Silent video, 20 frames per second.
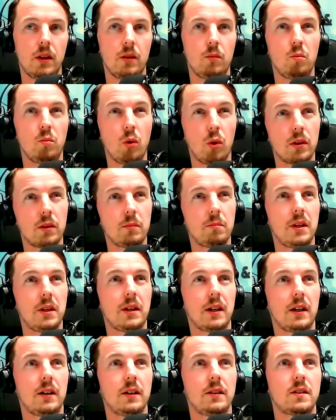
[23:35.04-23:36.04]
one,
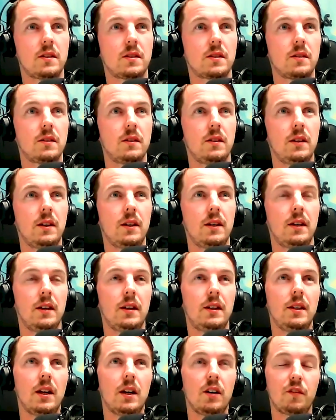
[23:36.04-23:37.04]
because
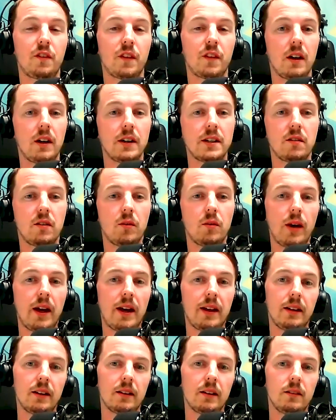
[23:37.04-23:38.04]
for the likes of a
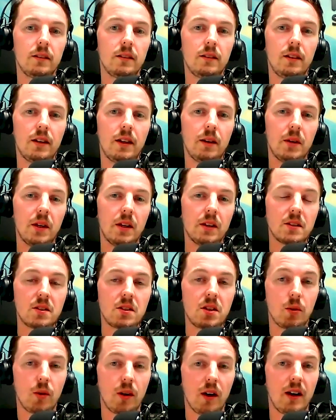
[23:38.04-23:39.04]
wedding, it's
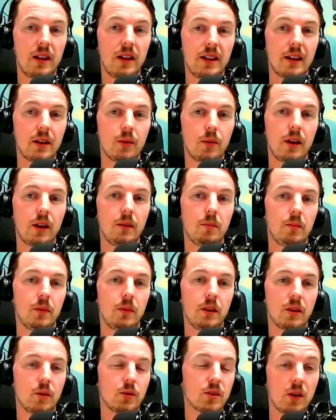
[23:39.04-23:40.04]
too early anyway.
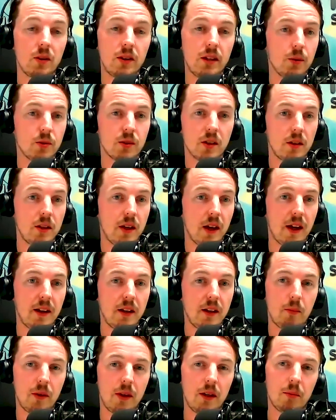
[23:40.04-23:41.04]
It was only
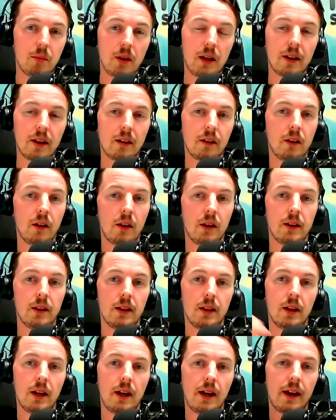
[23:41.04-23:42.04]
80 people at it,
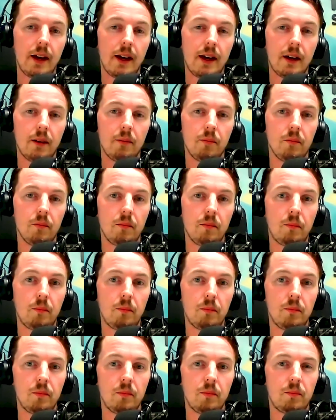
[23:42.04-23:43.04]

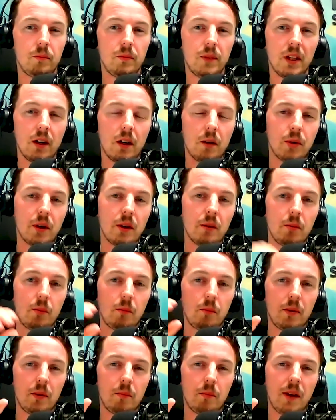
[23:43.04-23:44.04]
but
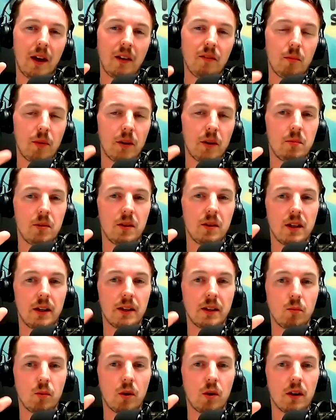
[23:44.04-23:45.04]
everybody be
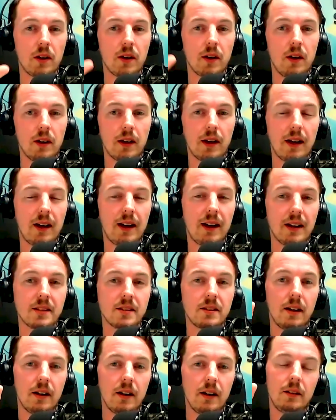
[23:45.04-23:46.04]
like walking on
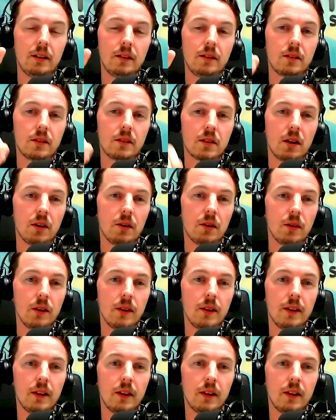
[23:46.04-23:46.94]
glass nearly. So